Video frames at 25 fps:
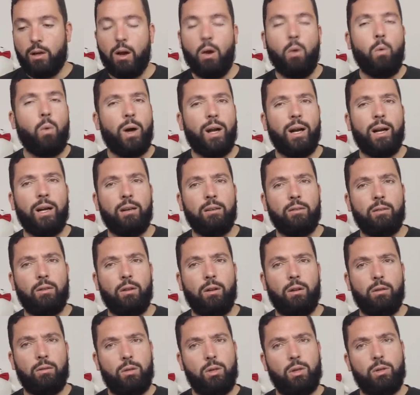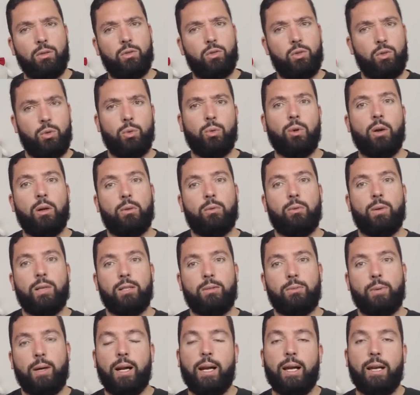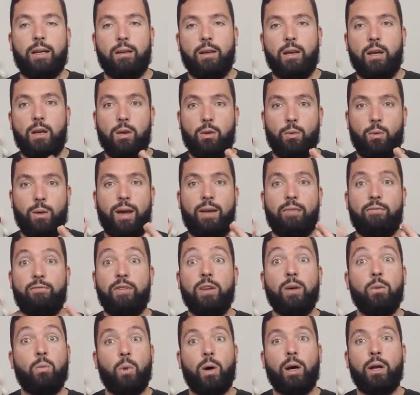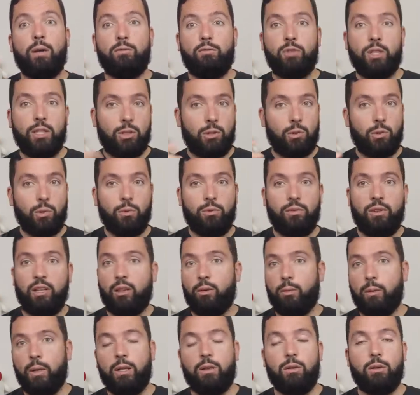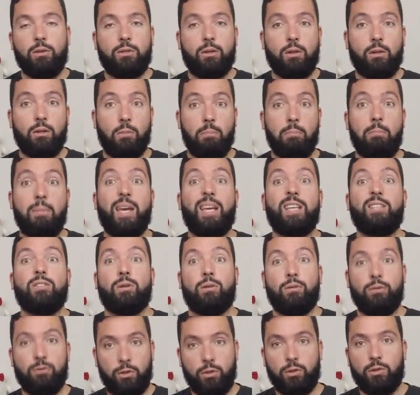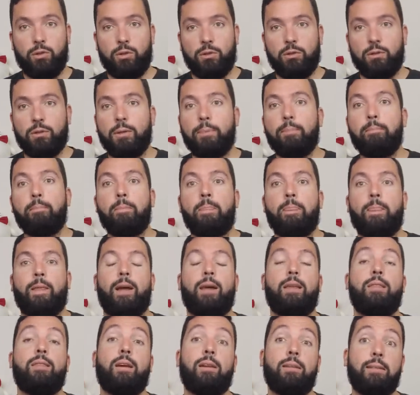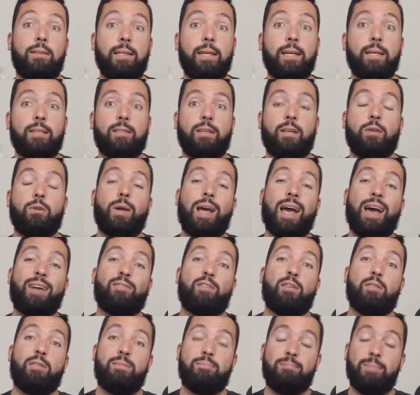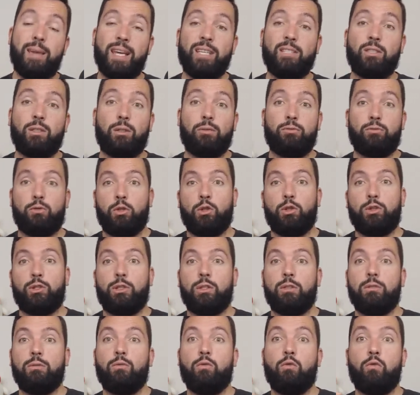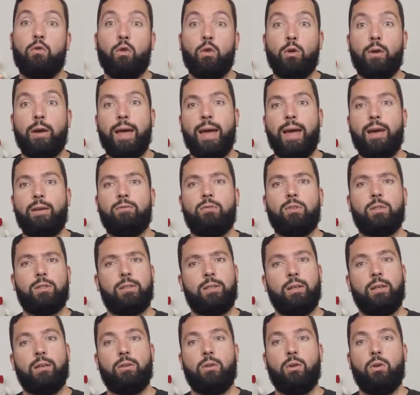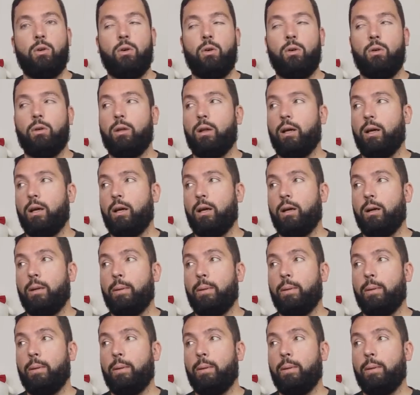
Now, what are those two other ones, right? Like we have v1, v2, v3, those are the major versions. And the idea is that you have a major version for every single